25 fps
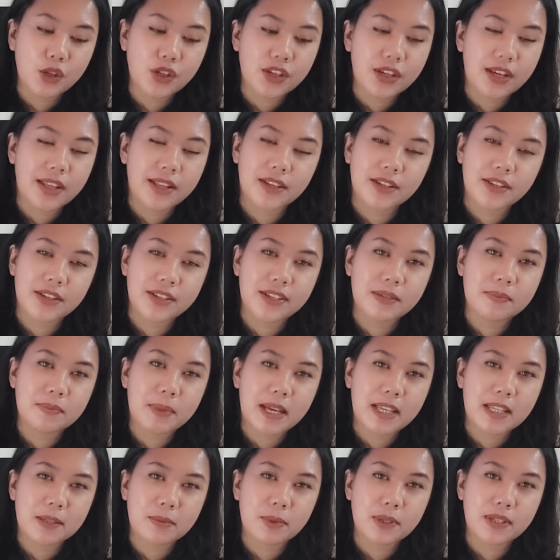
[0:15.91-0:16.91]
your challenges,
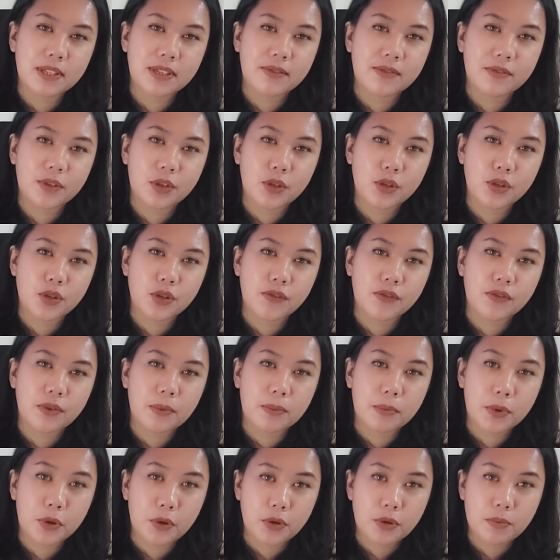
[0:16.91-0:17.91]
past, present, and future
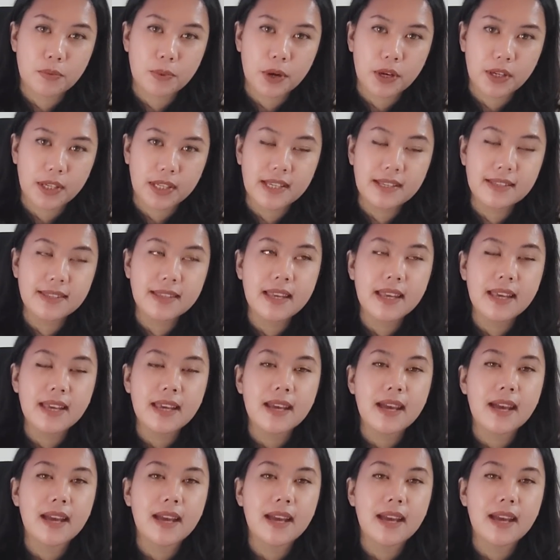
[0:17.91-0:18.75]
from both parties,